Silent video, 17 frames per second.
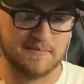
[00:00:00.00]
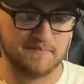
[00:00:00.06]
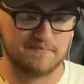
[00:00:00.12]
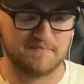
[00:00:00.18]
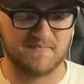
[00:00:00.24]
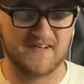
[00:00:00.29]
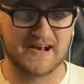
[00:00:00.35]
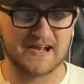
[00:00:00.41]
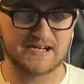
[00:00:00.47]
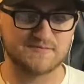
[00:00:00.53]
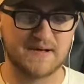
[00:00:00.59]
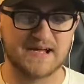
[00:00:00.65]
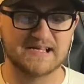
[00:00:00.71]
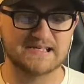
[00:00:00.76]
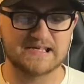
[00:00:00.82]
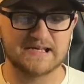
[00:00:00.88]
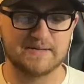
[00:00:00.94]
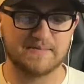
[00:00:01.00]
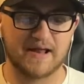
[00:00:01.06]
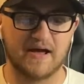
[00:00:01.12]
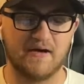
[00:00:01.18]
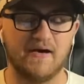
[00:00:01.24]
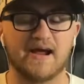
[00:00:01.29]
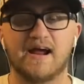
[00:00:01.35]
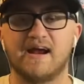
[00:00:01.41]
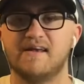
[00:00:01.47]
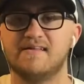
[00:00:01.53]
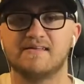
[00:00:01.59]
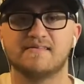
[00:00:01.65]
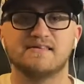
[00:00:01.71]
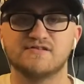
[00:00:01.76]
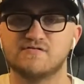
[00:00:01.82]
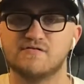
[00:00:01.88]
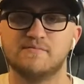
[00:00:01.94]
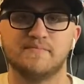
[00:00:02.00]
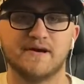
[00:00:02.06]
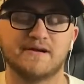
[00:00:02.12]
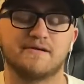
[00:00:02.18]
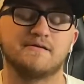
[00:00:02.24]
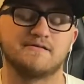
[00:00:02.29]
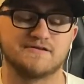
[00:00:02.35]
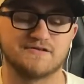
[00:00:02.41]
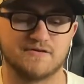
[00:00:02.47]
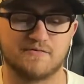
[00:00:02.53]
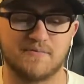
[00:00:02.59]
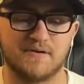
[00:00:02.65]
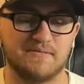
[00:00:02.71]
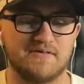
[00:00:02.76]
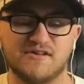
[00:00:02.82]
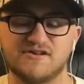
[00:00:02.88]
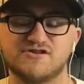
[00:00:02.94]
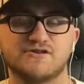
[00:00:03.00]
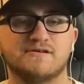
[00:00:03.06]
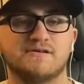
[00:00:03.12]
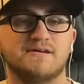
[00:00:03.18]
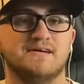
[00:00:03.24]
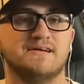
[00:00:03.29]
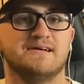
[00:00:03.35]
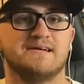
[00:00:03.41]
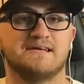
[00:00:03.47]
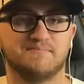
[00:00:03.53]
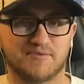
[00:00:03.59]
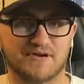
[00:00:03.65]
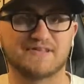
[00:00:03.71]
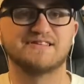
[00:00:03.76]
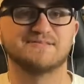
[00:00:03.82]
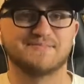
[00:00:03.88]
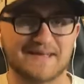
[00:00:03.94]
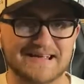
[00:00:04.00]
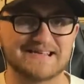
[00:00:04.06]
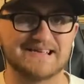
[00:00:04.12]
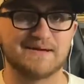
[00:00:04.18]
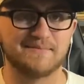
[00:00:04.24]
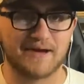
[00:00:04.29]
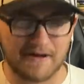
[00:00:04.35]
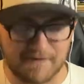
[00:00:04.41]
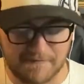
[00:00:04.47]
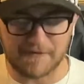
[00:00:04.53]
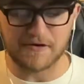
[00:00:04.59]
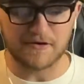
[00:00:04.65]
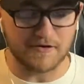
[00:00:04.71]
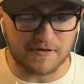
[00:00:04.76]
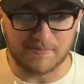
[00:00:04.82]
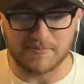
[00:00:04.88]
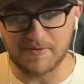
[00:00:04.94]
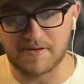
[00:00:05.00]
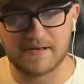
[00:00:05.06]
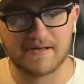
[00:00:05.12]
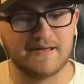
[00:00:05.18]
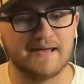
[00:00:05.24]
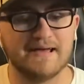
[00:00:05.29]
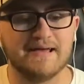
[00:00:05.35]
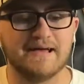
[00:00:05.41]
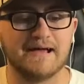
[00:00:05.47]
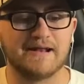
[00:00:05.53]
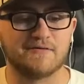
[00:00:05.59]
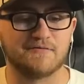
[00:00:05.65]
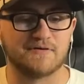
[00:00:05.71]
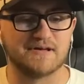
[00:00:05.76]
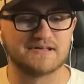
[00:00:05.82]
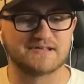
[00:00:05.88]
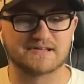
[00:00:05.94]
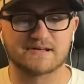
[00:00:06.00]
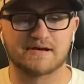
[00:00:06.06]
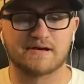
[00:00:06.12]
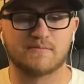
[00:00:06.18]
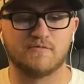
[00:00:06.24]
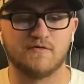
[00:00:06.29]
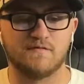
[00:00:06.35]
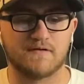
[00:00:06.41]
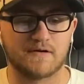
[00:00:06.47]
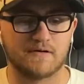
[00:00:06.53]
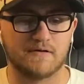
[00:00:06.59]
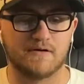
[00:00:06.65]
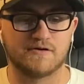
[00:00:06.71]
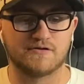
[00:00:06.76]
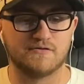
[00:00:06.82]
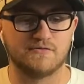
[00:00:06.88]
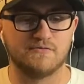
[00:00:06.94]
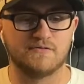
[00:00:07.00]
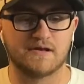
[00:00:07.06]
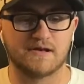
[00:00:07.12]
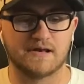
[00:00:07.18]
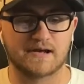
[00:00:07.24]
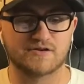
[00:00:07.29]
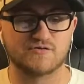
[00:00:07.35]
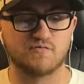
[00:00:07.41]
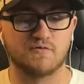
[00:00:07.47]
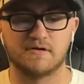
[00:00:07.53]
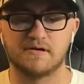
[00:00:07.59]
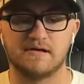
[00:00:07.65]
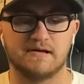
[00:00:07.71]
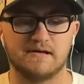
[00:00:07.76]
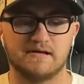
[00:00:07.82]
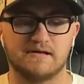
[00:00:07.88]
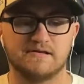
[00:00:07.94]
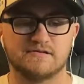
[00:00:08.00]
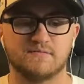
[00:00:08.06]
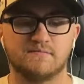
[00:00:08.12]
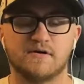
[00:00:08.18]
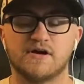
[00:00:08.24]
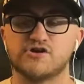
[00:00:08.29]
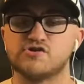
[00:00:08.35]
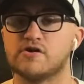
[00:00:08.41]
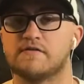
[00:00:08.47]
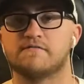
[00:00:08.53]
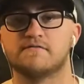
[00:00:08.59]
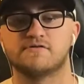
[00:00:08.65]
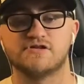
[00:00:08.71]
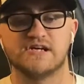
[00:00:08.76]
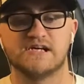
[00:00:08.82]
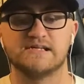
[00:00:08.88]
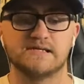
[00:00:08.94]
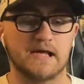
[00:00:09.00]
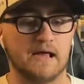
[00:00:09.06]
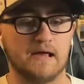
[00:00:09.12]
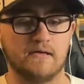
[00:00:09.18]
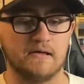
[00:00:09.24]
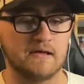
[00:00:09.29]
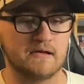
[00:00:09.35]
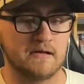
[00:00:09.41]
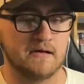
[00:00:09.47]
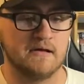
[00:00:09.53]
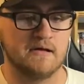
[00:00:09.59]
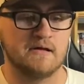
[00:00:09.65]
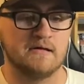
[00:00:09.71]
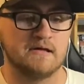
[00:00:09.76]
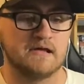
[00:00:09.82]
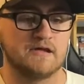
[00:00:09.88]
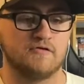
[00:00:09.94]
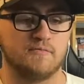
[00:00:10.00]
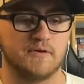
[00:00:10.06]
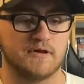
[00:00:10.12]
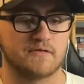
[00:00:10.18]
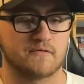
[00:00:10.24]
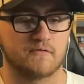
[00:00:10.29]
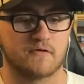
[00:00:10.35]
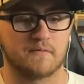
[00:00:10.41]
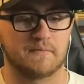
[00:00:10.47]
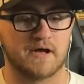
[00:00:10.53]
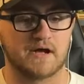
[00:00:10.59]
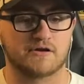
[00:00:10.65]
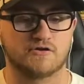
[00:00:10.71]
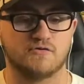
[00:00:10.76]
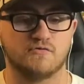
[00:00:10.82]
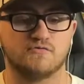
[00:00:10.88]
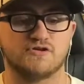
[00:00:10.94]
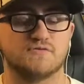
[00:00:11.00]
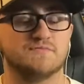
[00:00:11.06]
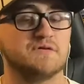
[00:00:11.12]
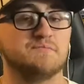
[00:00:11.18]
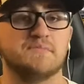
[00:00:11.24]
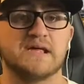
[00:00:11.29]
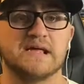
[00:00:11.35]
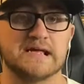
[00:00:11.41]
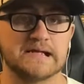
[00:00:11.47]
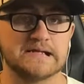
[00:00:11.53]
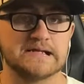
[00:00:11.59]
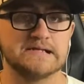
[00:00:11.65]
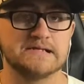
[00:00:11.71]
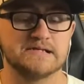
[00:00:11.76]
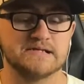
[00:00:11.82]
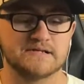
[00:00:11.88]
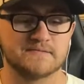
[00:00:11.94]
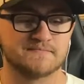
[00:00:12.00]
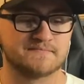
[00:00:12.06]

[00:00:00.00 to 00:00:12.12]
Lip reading: FedEx paint scheme now, I kind of like this one better. So maybe they should bring this paint scheme back for good. But anyways, moving on to the next one, it is my driver Chase Elliott. He'll be throwing it back to Jimmy Means.